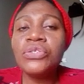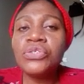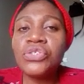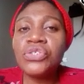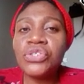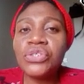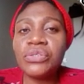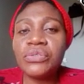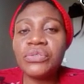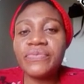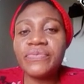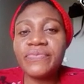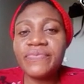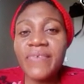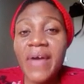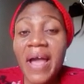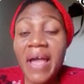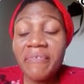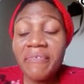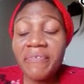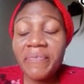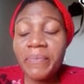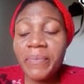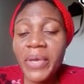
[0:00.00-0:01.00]
to
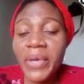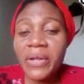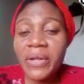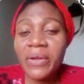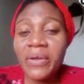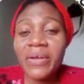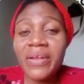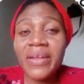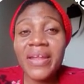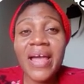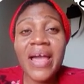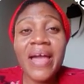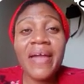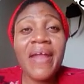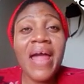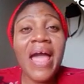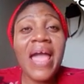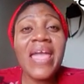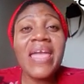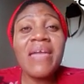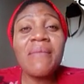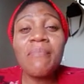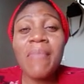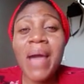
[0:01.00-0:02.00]
5 million naira.
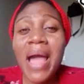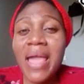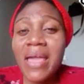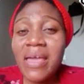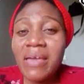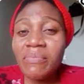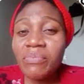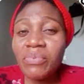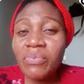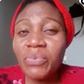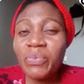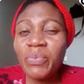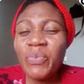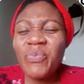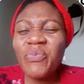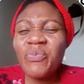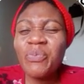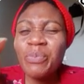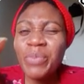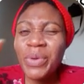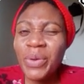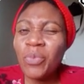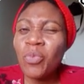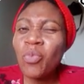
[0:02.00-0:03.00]
It might even
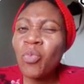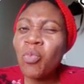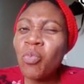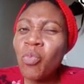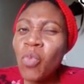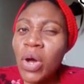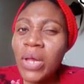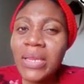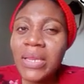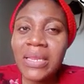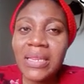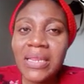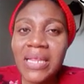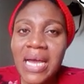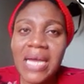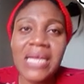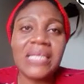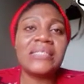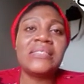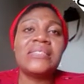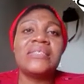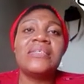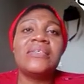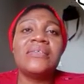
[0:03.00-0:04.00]
be more
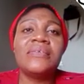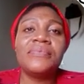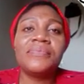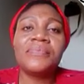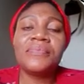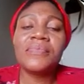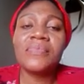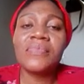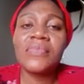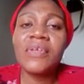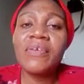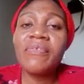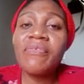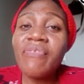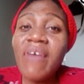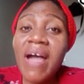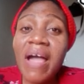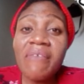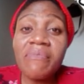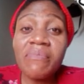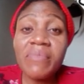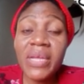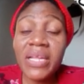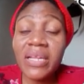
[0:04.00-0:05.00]
than
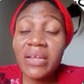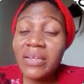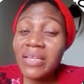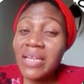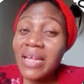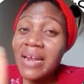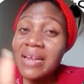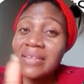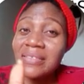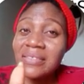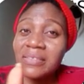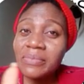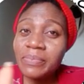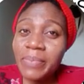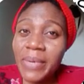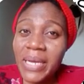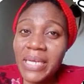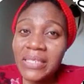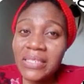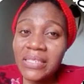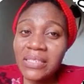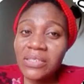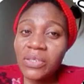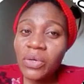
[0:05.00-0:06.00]
5 million naira,
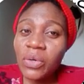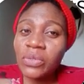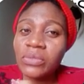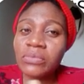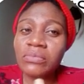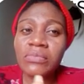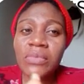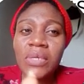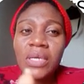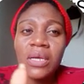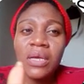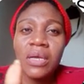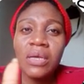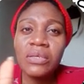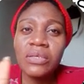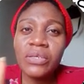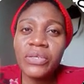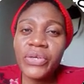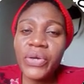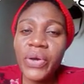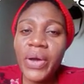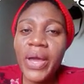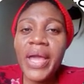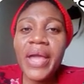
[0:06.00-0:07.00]
depending on
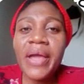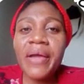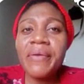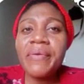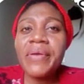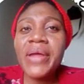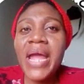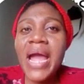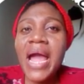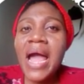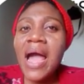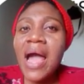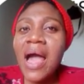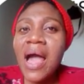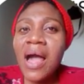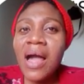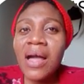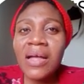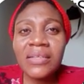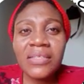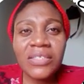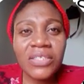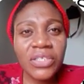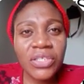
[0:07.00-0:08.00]
your
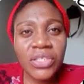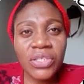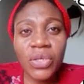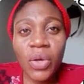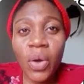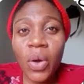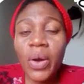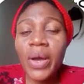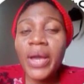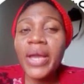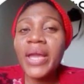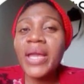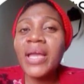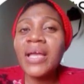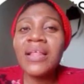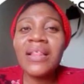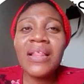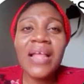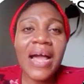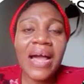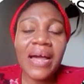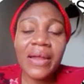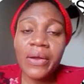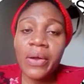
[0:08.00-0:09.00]
area, the soil,
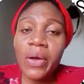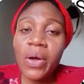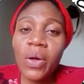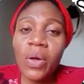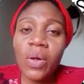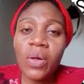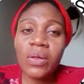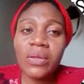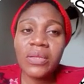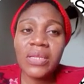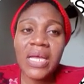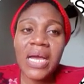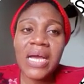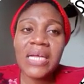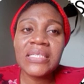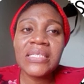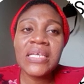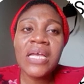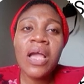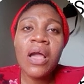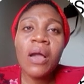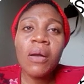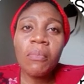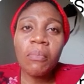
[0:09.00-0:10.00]
and all that.
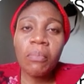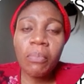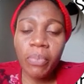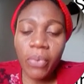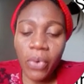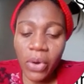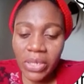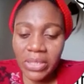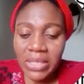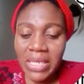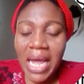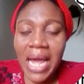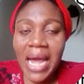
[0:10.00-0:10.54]
But